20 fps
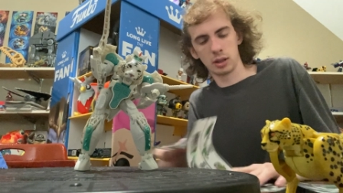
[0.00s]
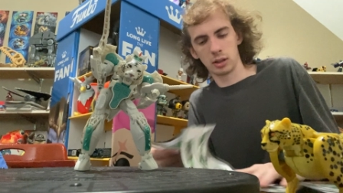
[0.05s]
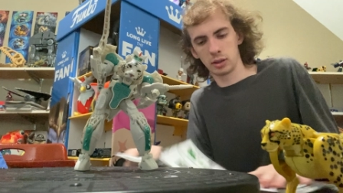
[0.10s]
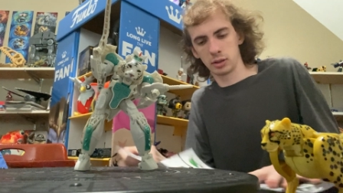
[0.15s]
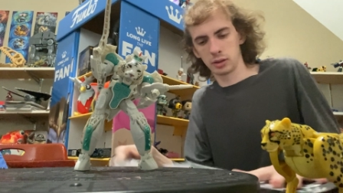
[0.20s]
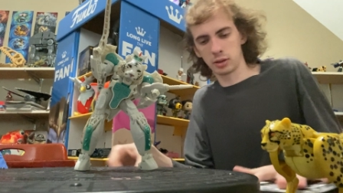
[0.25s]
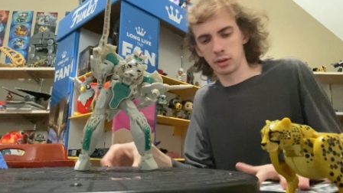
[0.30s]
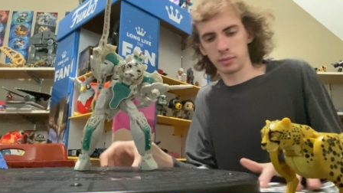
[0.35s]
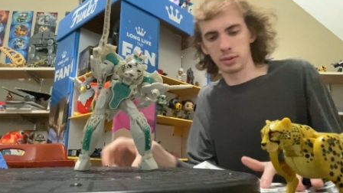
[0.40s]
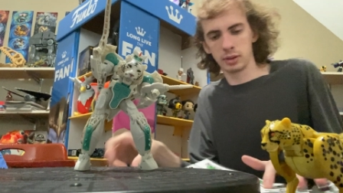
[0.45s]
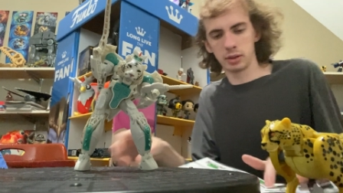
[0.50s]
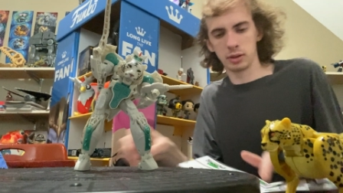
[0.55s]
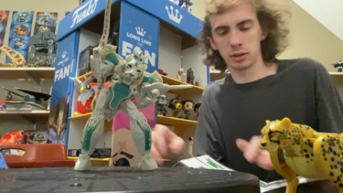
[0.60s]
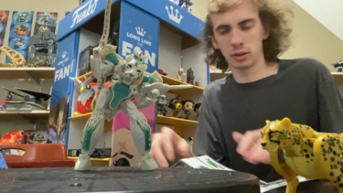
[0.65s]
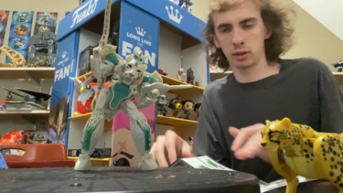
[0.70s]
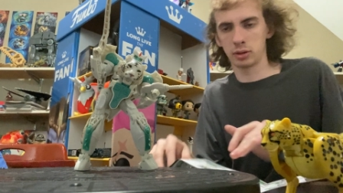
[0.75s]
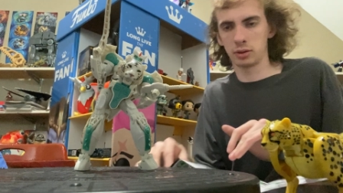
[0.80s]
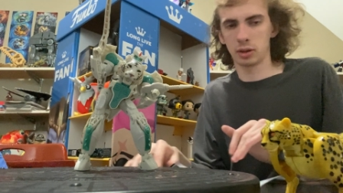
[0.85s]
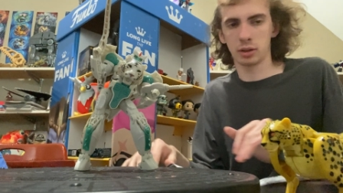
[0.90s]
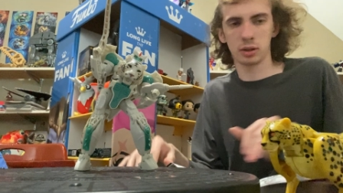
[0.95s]
let's open the
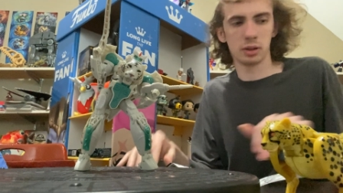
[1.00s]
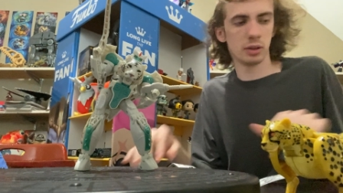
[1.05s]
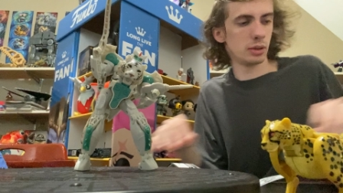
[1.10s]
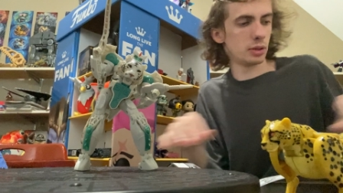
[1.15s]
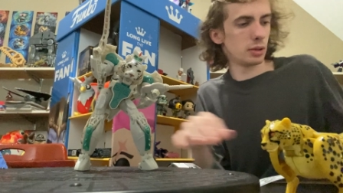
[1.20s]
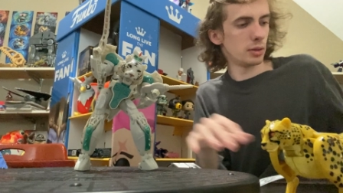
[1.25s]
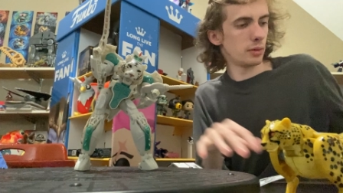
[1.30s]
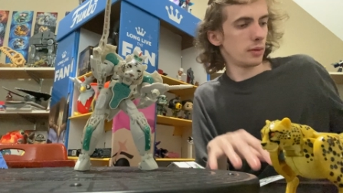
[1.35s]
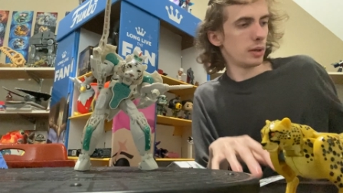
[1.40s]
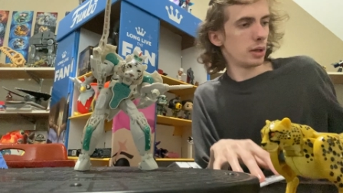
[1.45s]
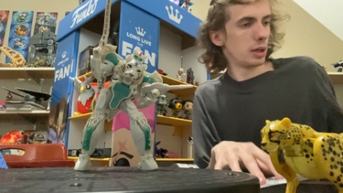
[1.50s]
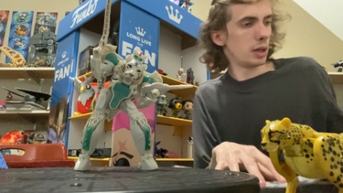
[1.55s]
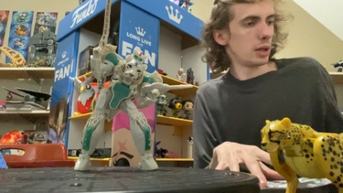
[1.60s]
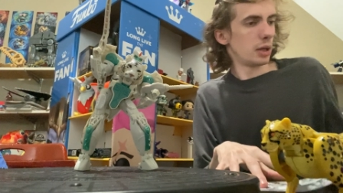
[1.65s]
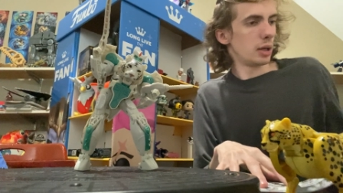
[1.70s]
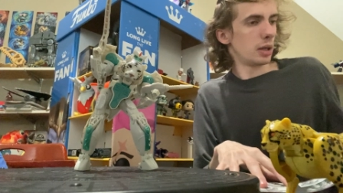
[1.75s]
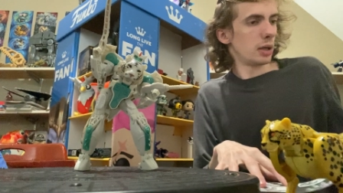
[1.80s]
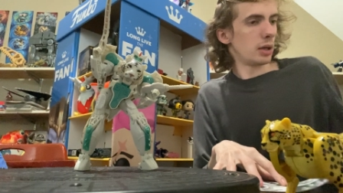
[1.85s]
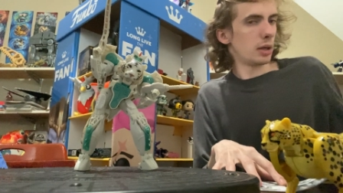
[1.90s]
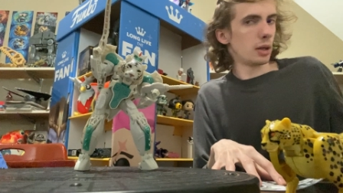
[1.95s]
instructions.
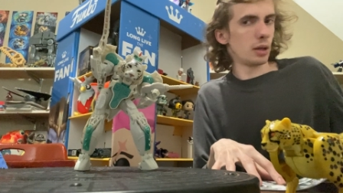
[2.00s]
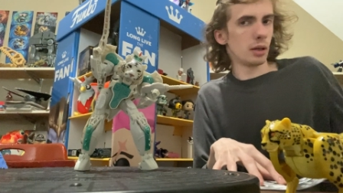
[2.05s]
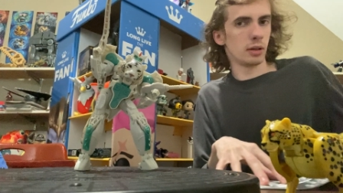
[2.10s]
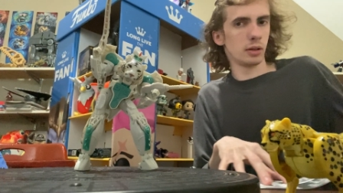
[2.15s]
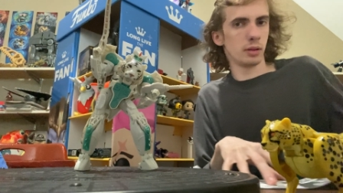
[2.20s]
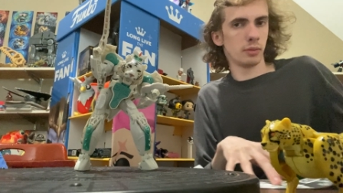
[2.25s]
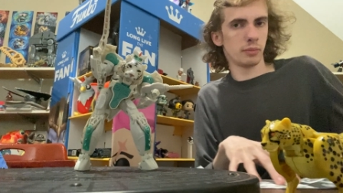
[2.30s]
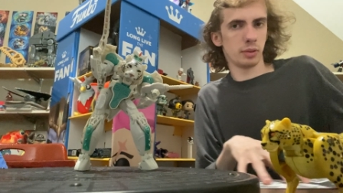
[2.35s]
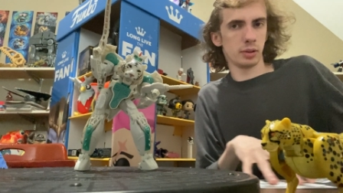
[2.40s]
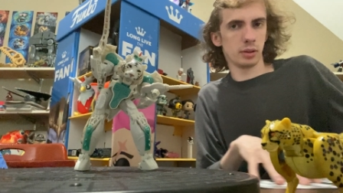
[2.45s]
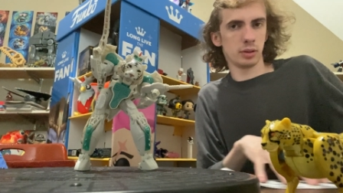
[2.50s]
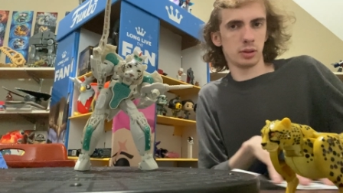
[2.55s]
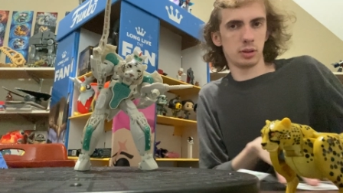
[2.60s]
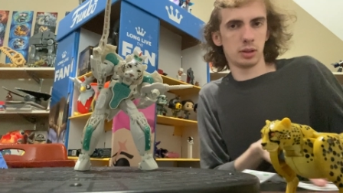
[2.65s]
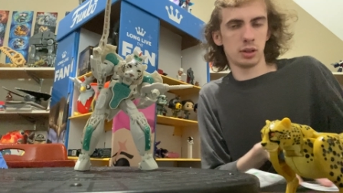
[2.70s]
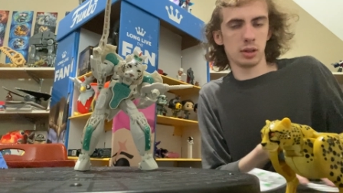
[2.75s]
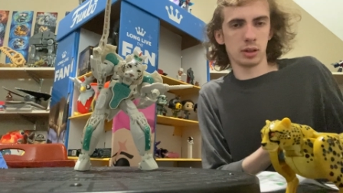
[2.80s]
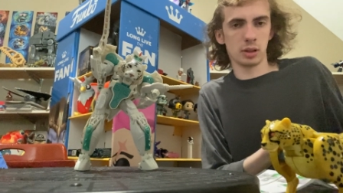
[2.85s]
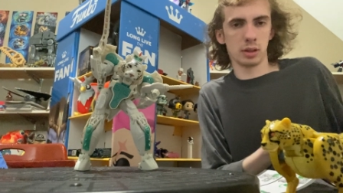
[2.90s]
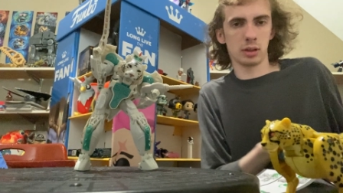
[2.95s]
That's
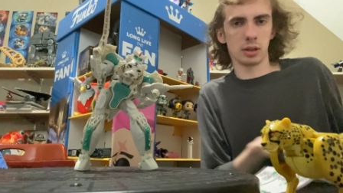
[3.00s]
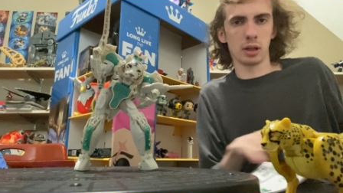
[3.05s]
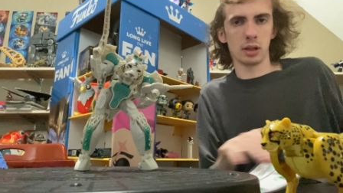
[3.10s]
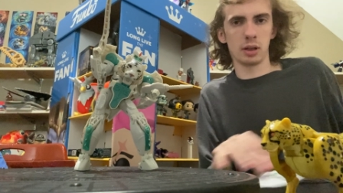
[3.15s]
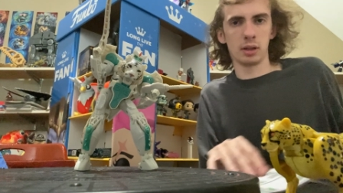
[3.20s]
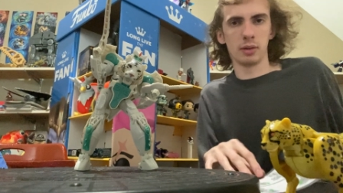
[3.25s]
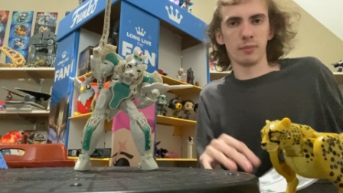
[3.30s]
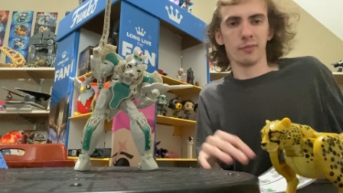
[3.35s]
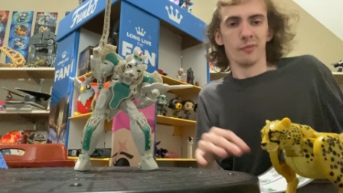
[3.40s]
just aside.